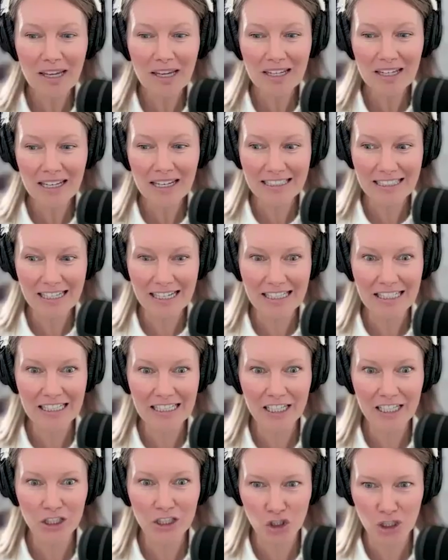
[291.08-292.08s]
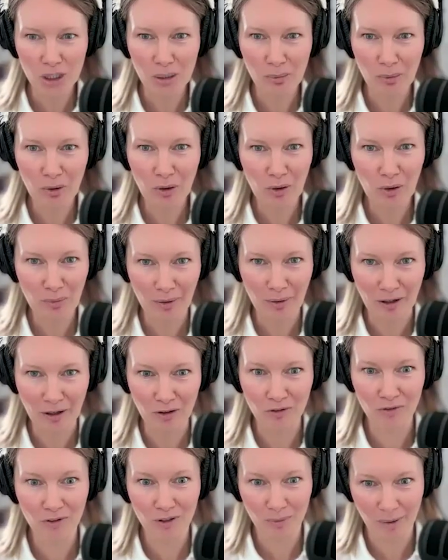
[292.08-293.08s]
mean it doesn't get cheaper or
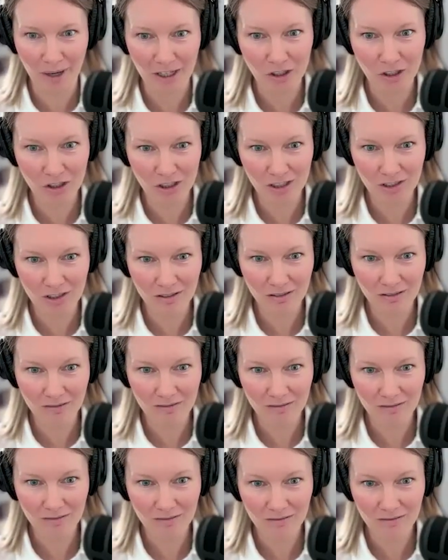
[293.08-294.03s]
better for the patient?